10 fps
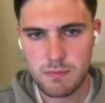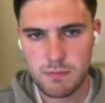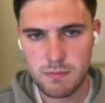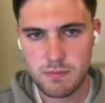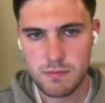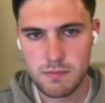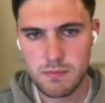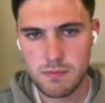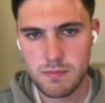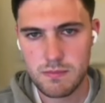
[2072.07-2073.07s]

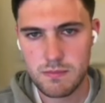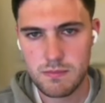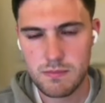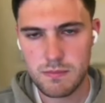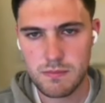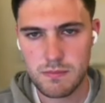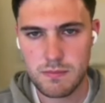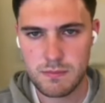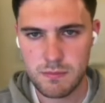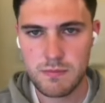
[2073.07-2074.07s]

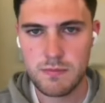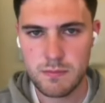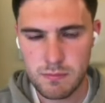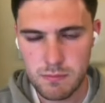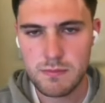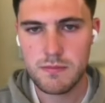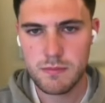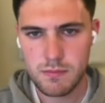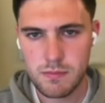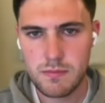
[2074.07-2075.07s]

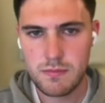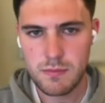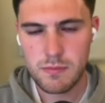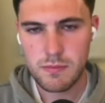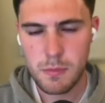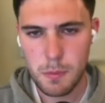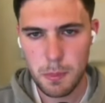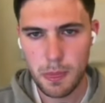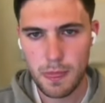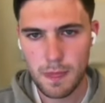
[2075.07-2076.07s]

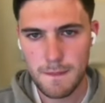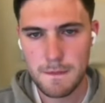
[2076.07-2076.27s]
This person isn't speaking.